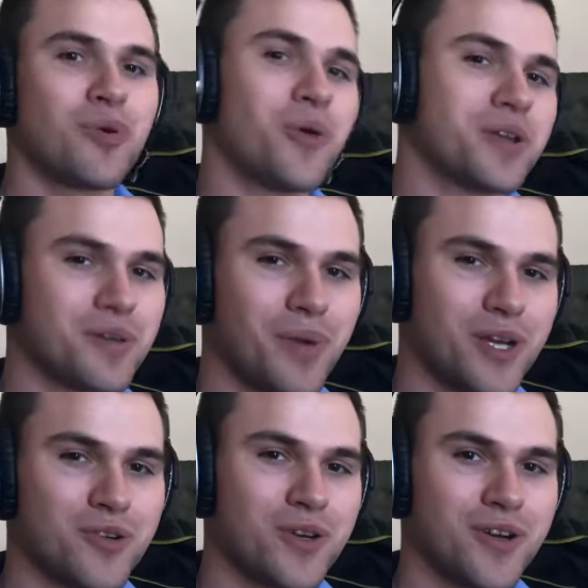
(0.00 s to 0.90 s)
point in my
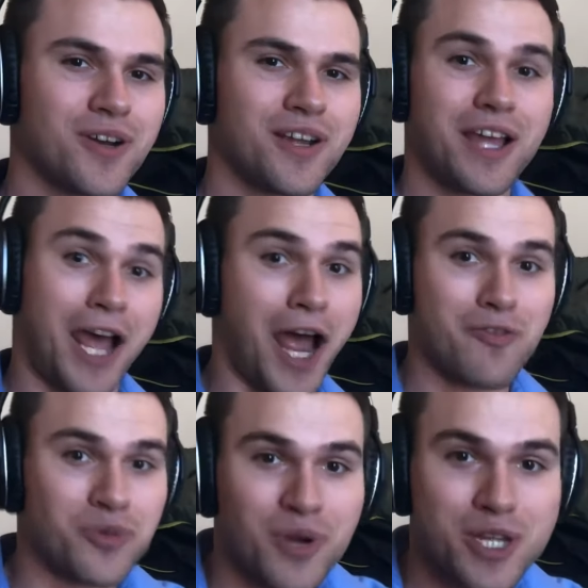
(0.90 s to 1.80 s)
career
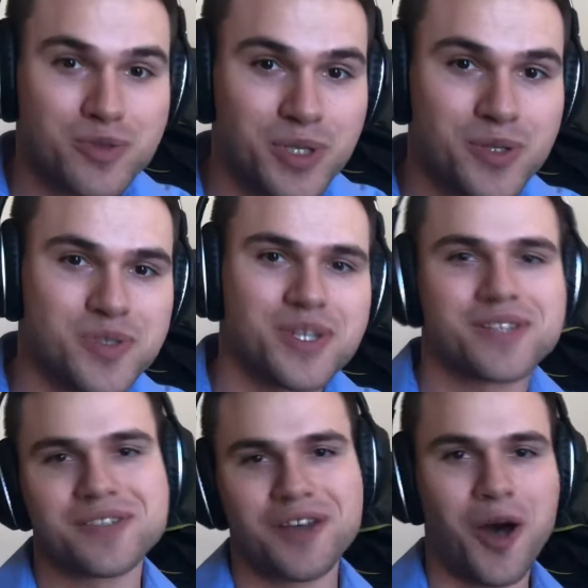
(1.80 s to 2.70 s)
after graduate
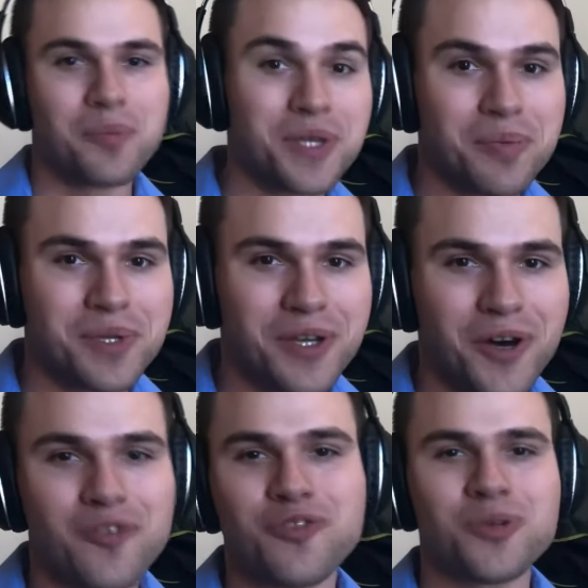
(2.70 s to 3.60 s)
OCS, I'll be a
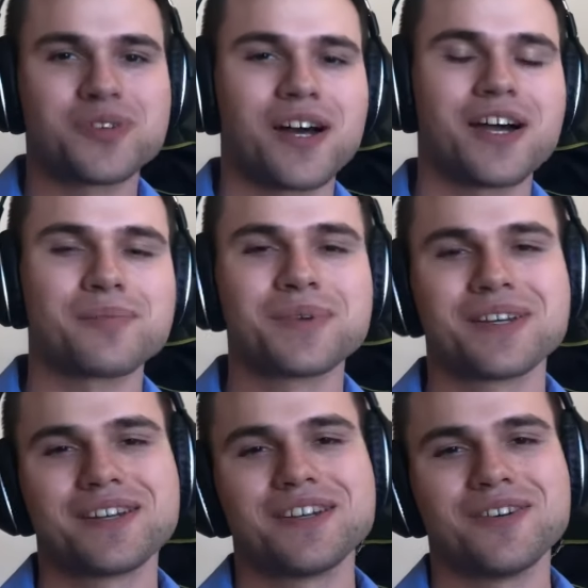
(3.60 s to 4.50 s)
PL full time
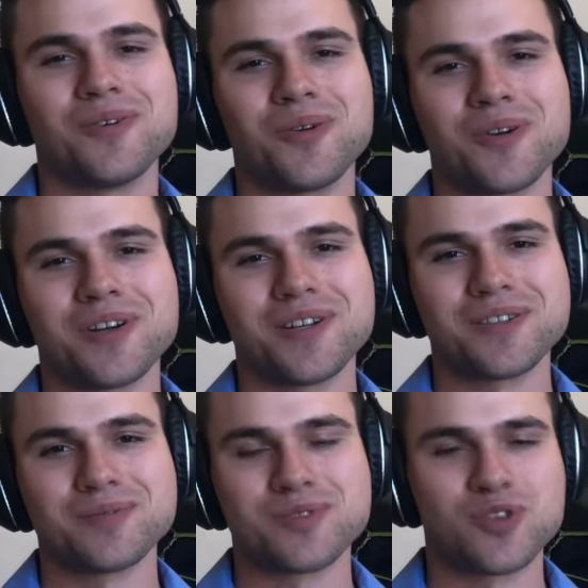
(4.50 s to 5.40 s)
or
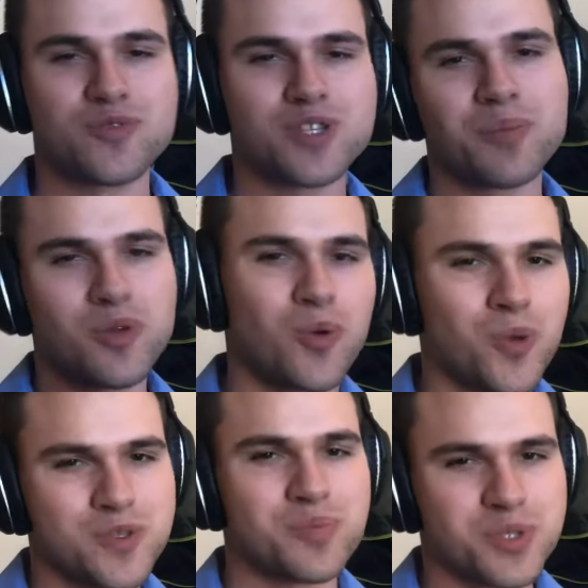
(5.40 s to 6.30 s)
serve some of the
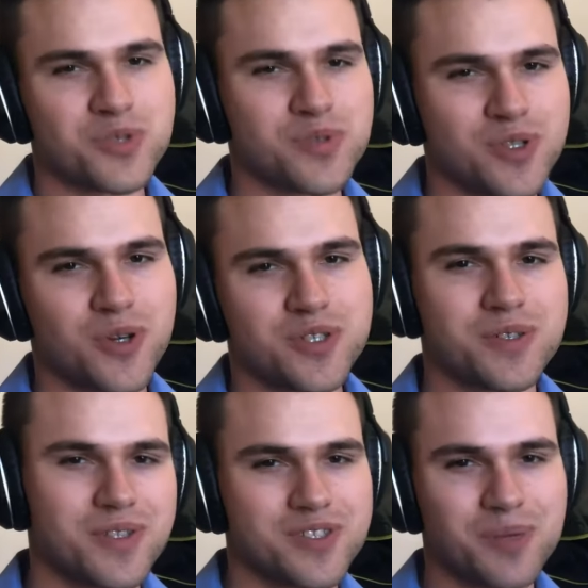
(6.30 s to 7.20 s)
roles of platoon sergeant
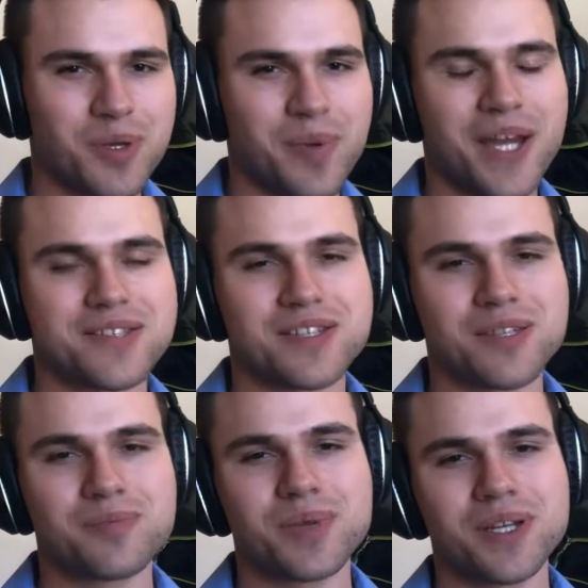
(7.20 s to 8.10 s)
in some
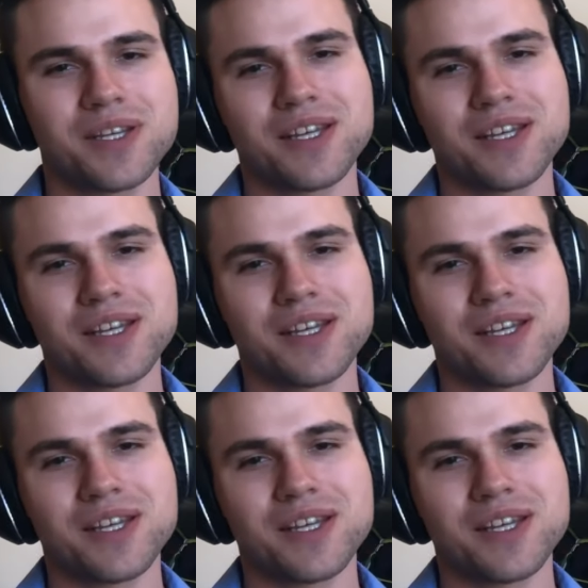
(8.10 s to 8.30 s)
capacity. But